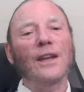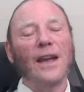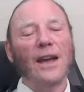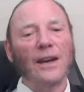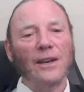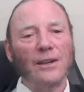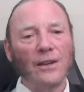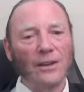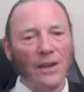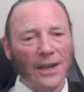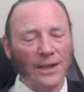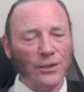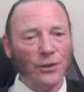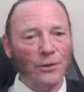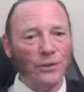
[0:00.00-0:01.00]
at it
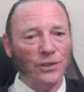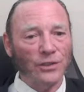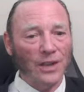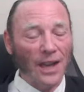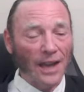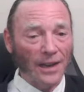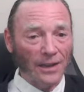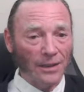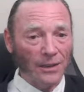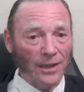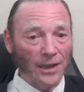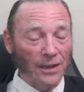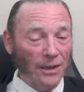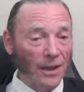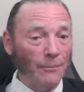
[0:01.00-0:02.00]
electrostatically,
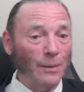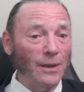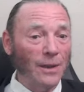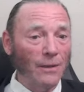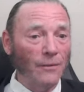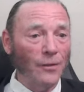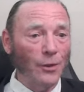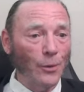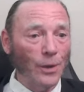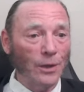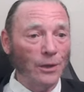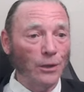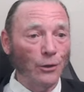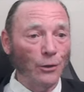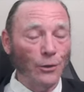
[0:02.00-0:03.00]
and let me give you a
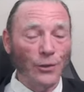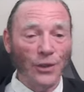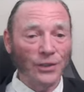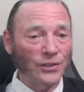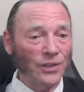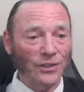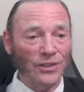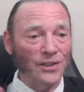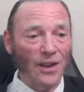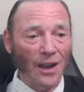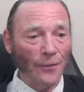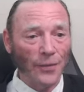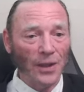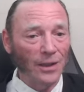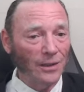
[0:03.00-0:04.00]
clue, this is
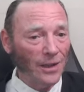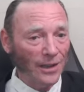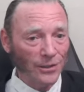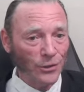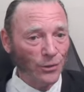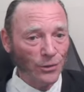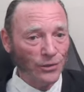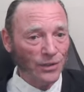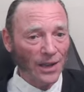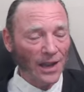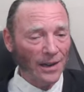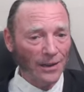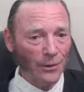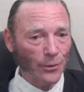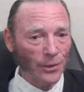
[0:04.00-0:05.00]
not the
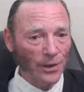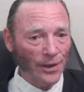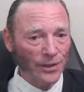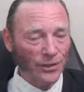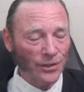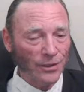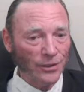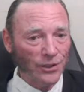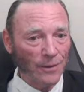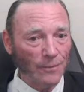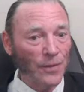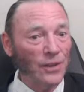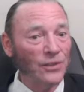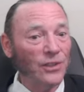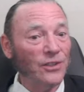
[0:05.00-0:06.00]
electrostatic relationship.
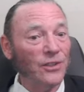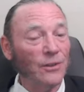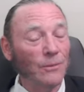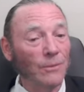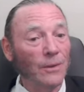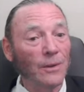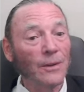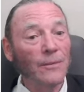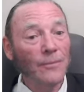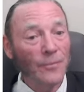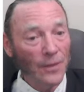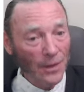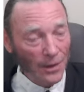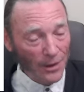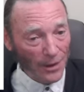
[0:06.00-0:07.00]
This is a
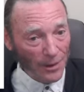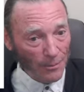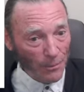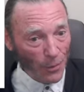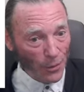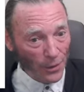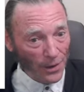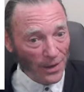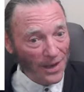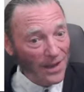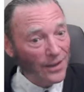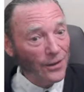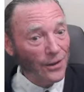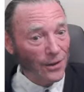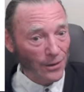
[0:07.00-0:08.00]
more
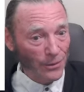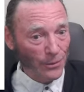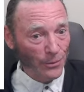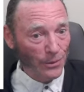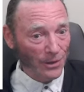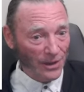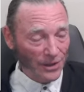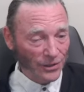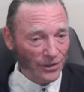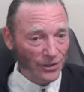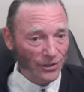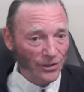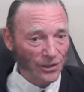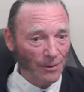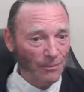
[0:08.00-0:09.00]
inner
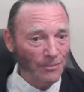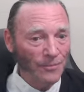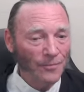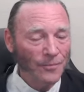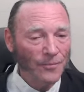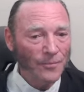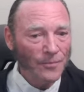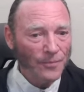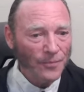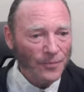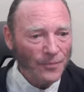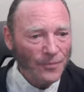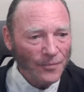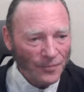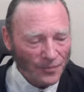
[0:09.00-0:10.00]
relationship,
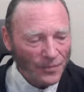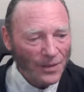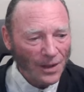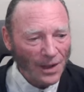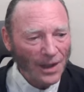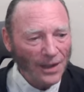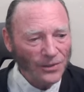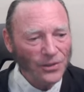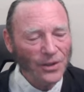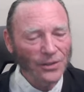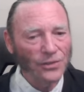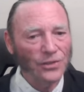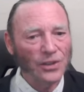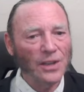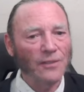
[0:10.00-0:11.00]
as
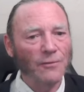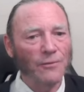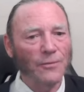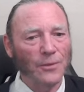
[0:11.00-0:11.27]
conceived